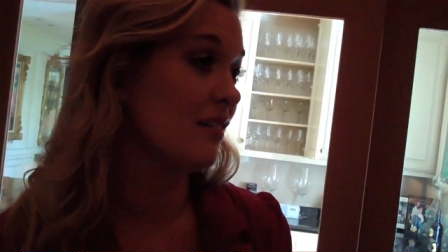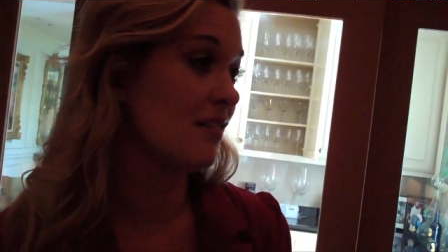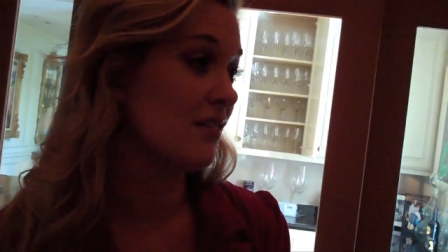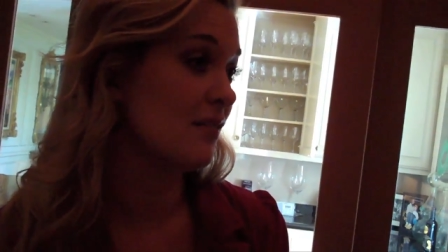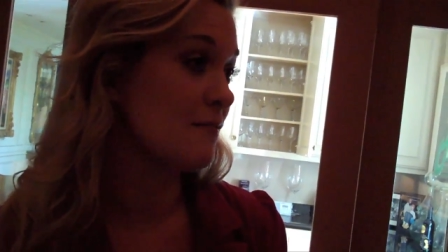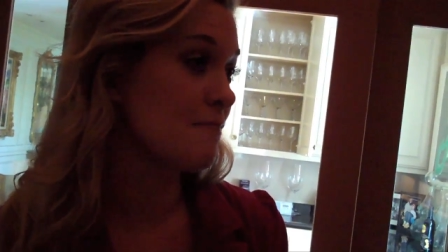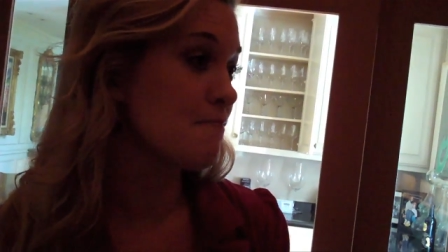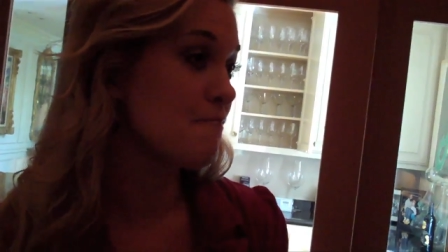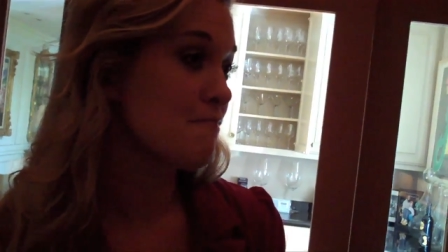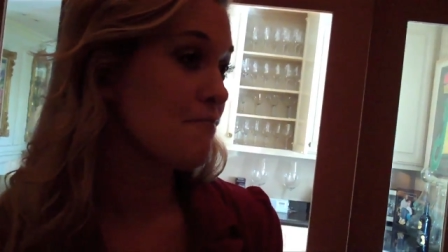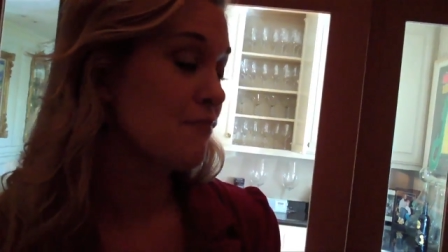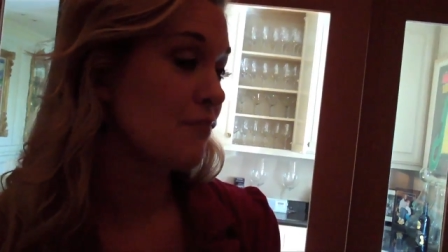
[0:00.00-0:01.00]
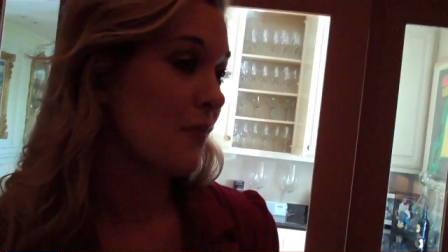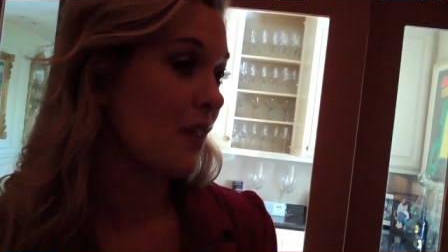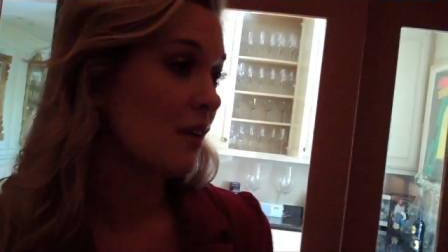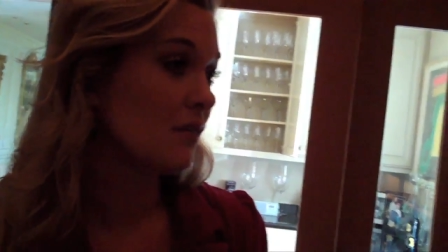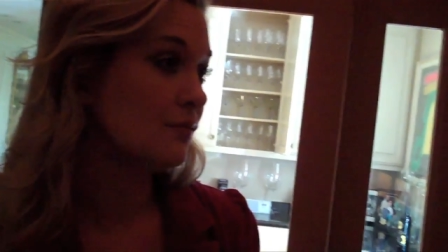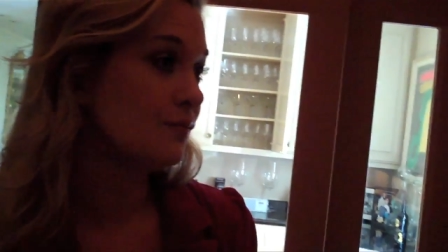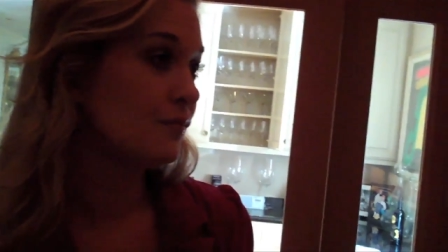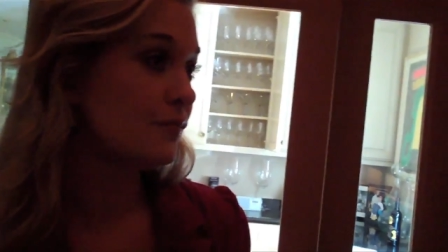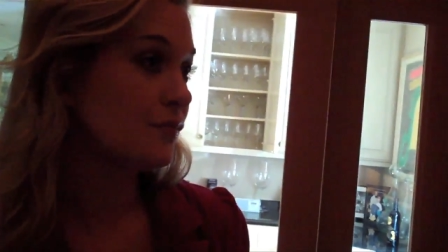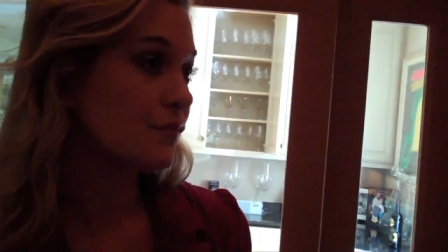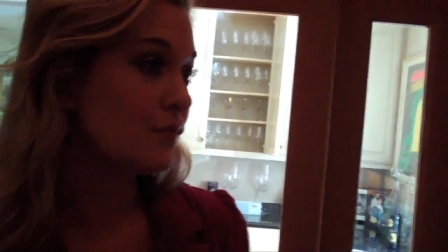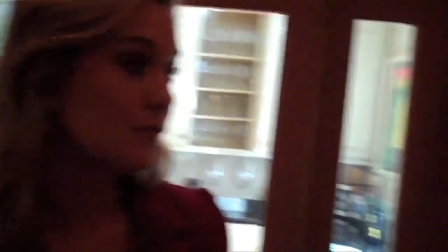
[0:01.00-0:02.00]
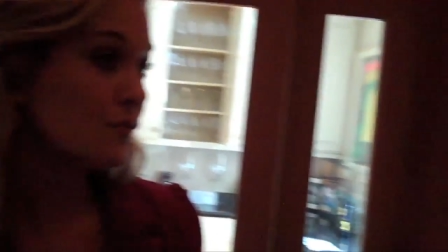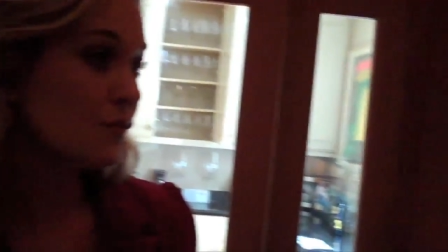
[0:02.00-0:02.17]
that's true although as a dream